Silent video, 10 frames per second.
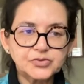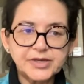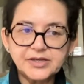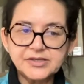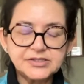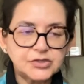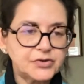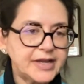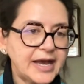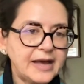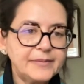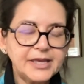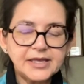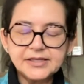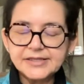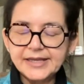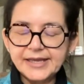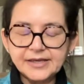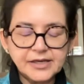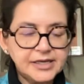whether it's a good habit
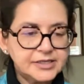like